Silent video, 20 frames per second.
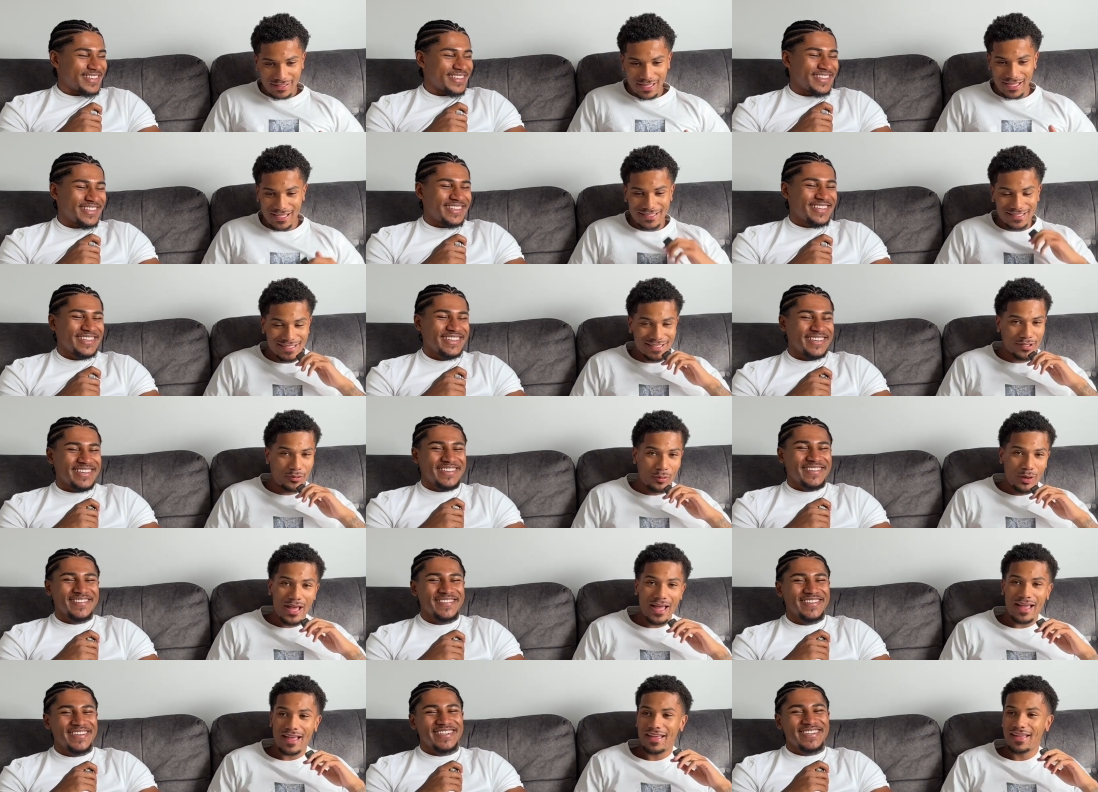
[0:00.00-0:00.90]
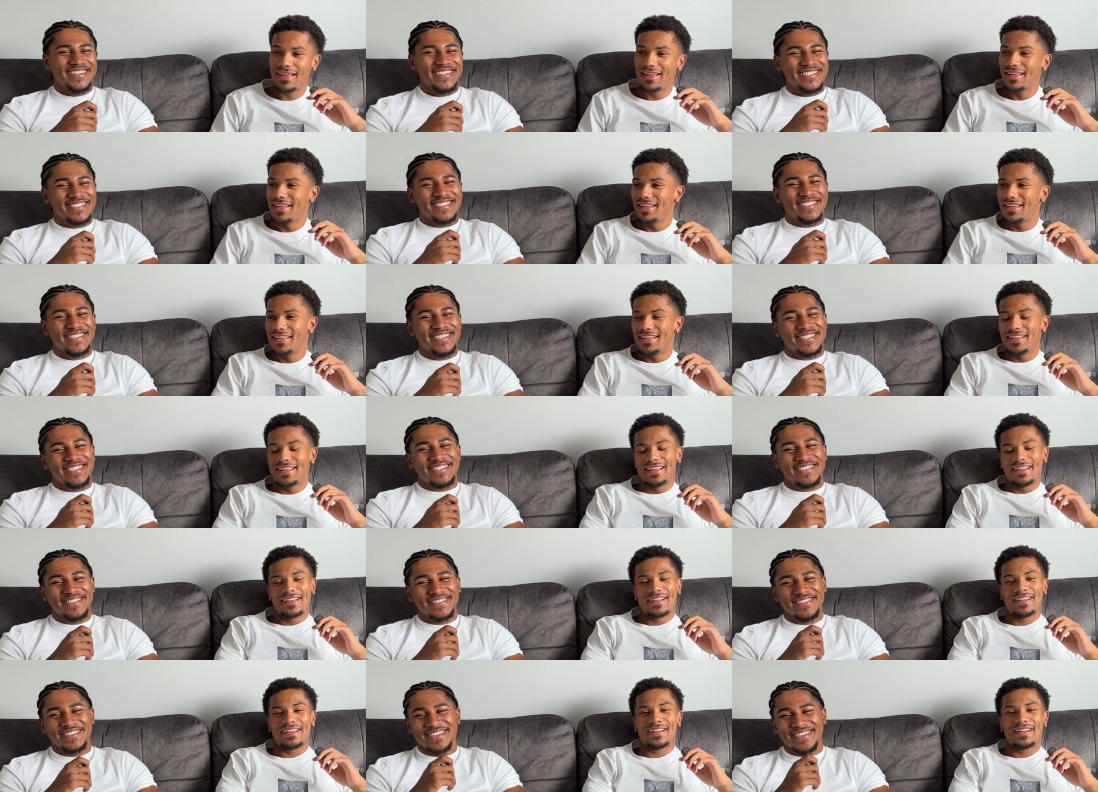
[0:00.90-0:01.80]
Speaker 1: like square.
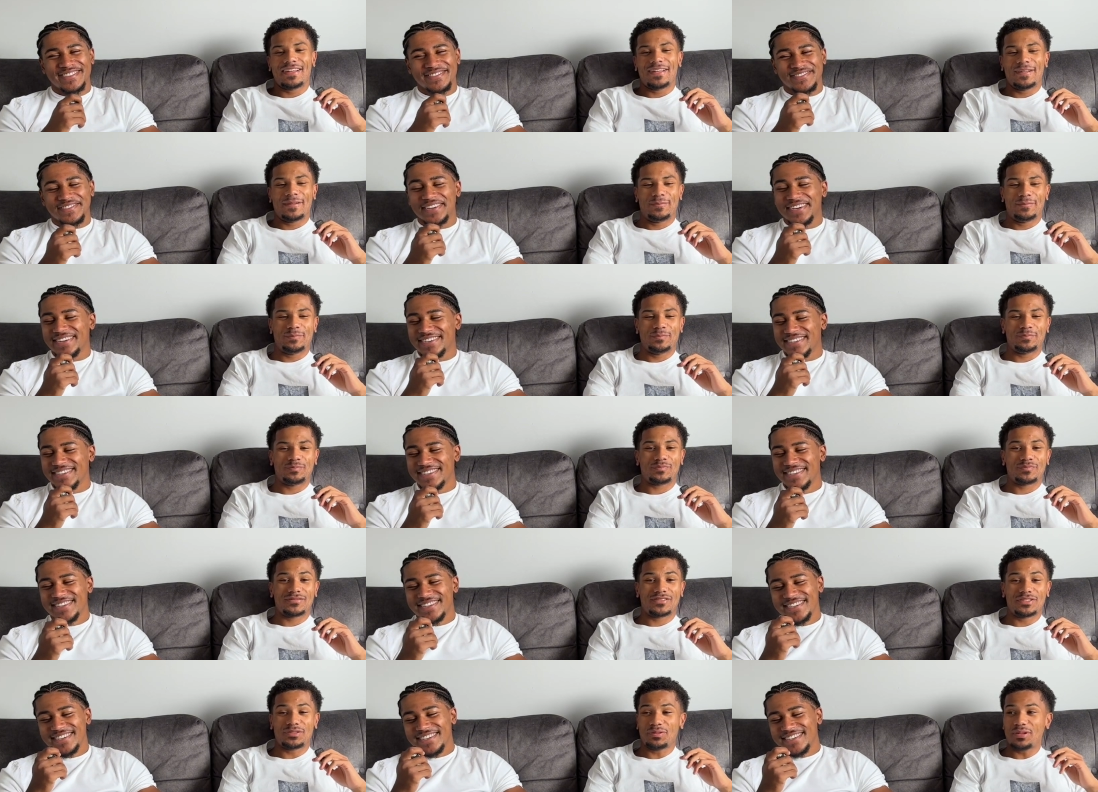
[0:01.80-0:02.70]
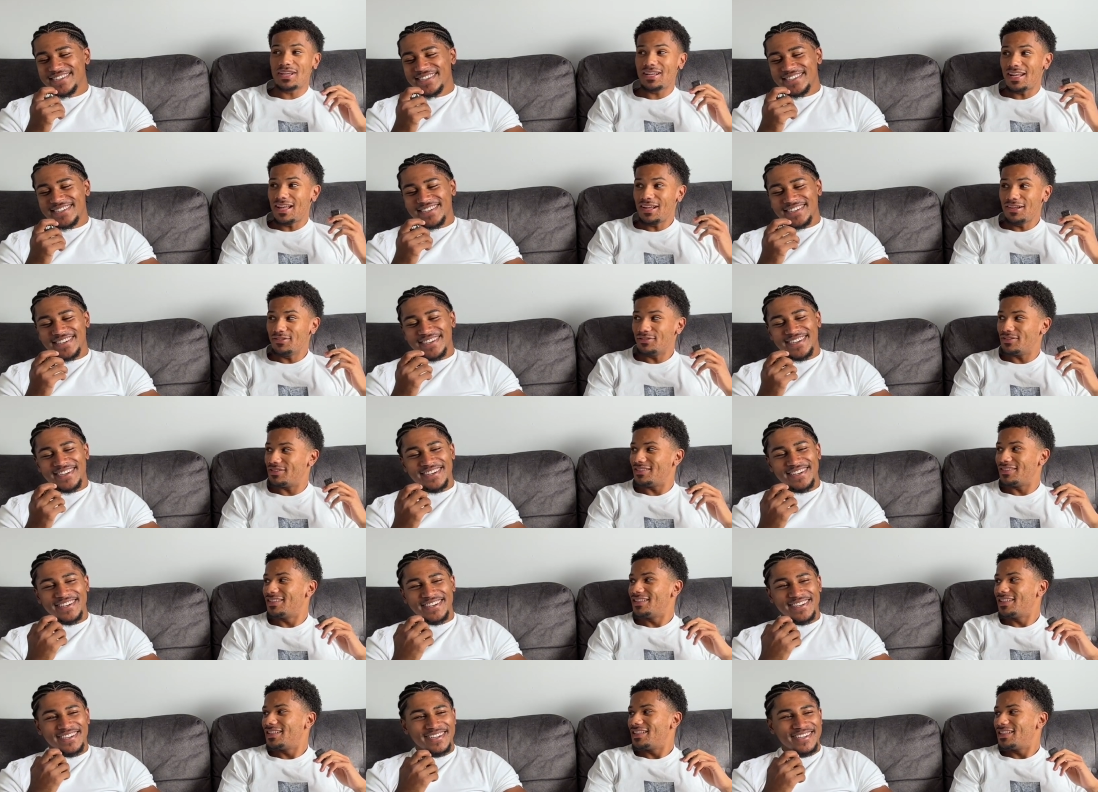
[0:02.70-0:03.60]
um, swear down. Oh,
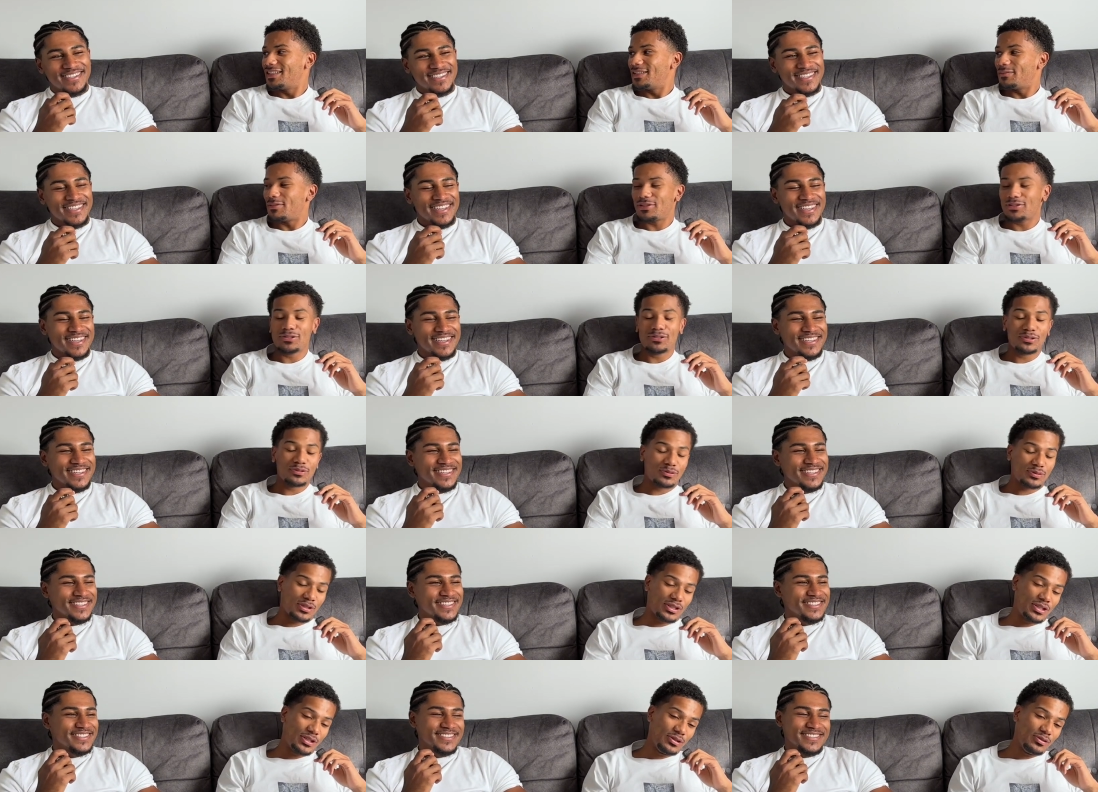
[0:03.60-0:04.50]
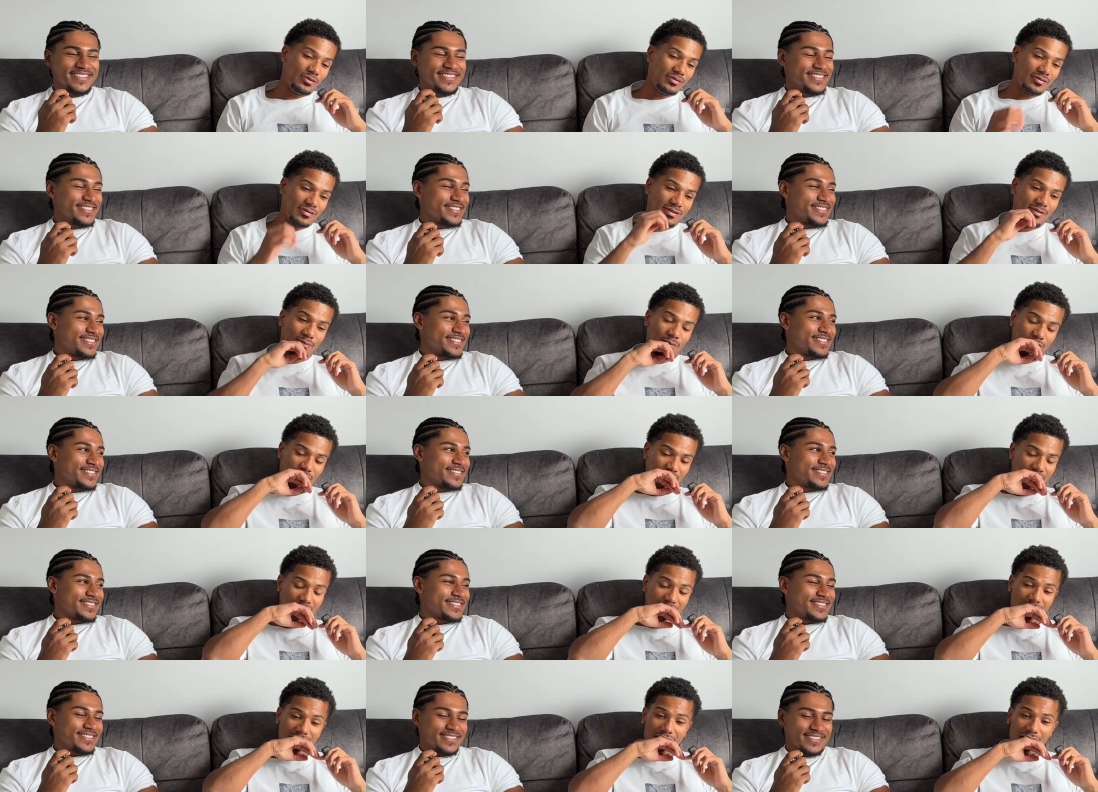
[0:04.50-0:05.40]
okay. My shoulders are huge, but
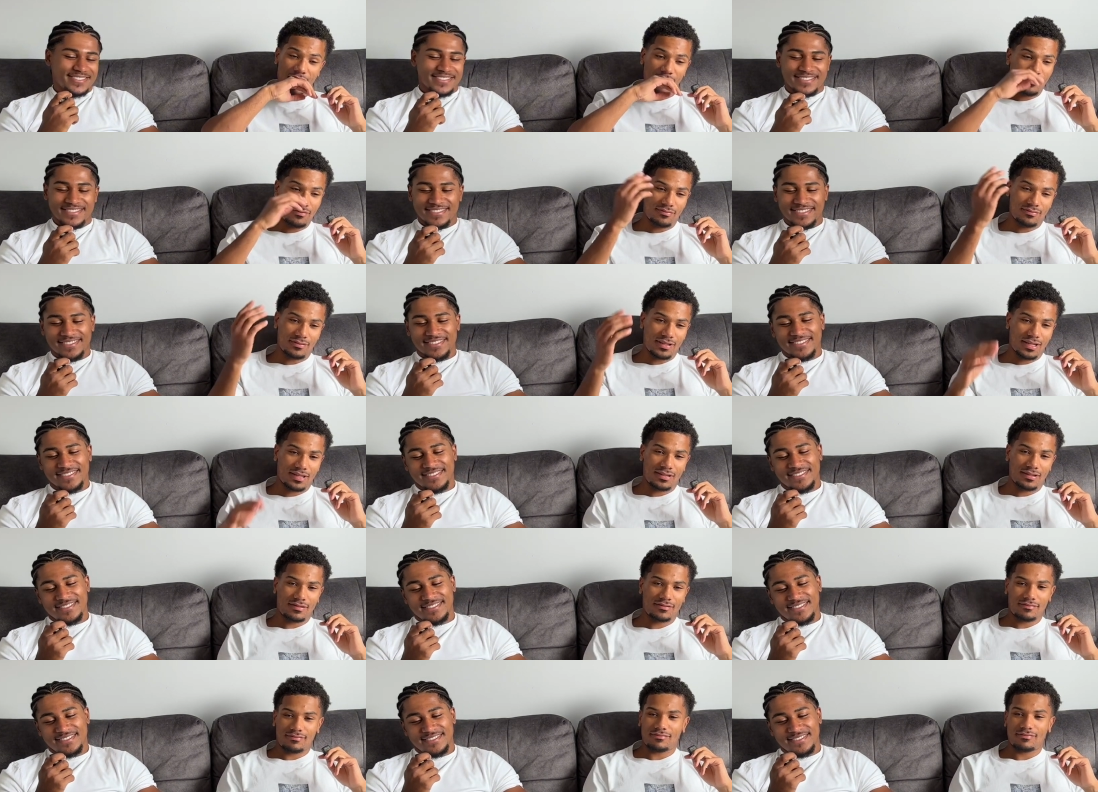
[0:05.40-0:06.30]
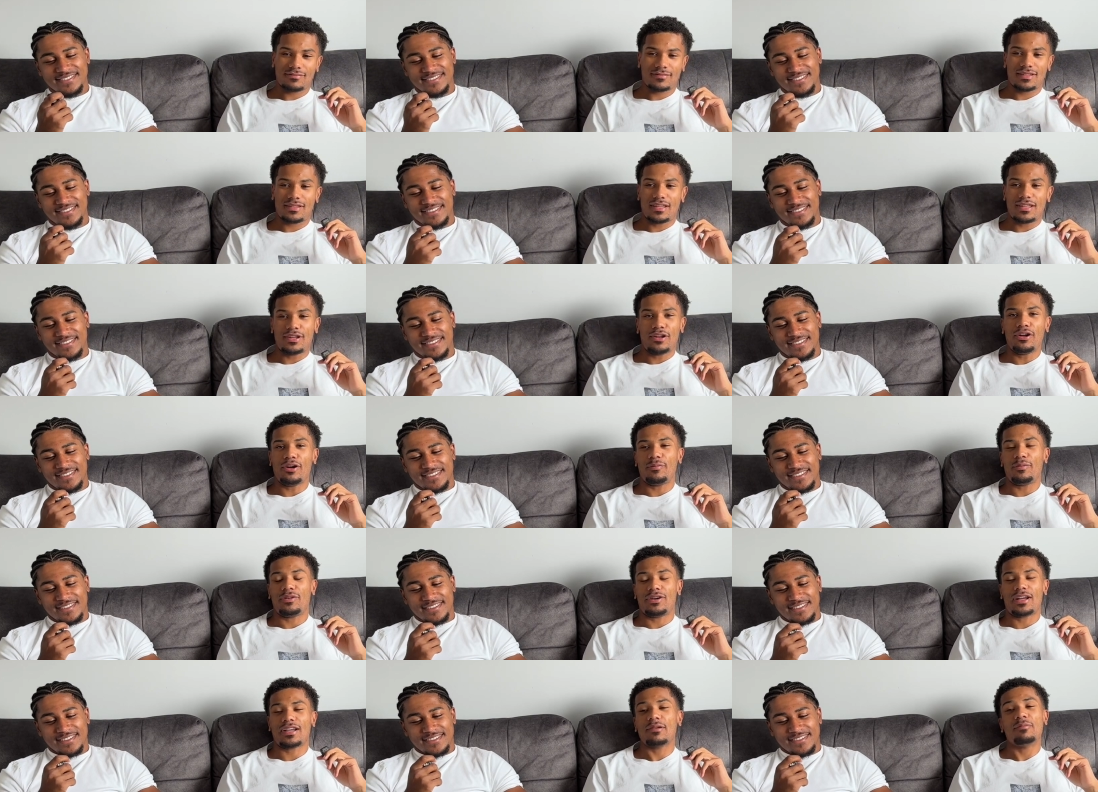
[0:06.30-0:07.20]
yeah, now like they're not.
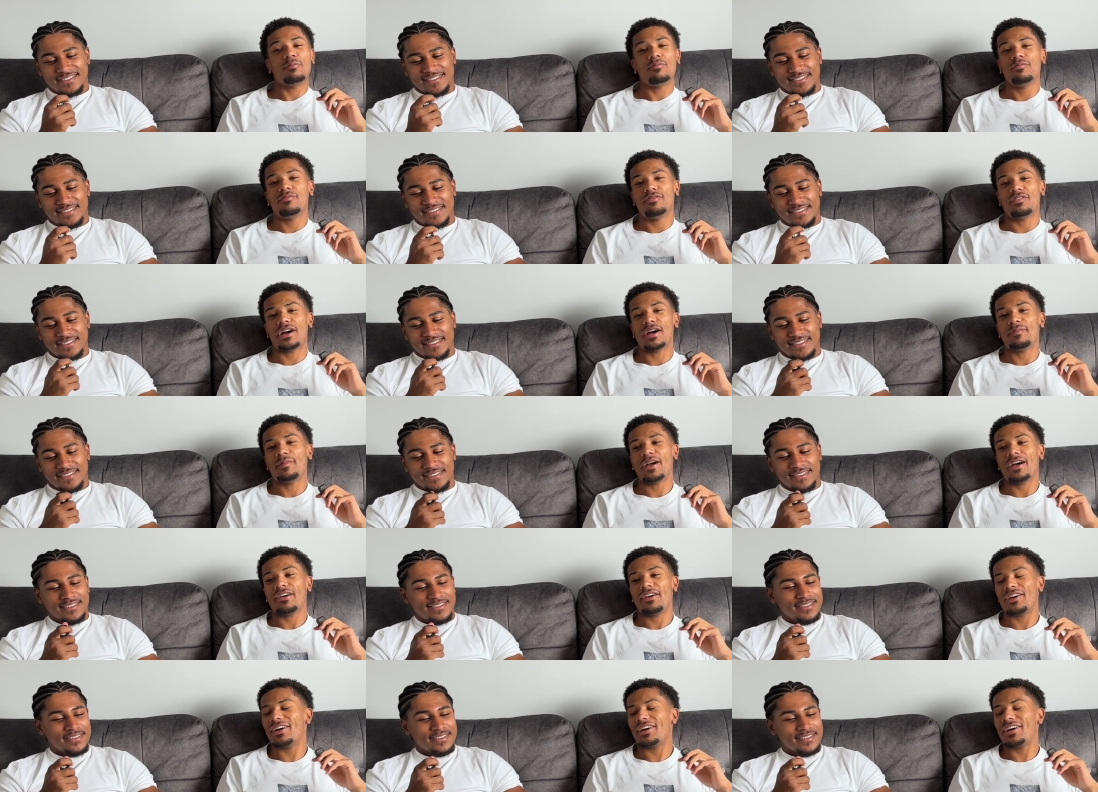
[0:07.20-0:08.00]
But I can fight better.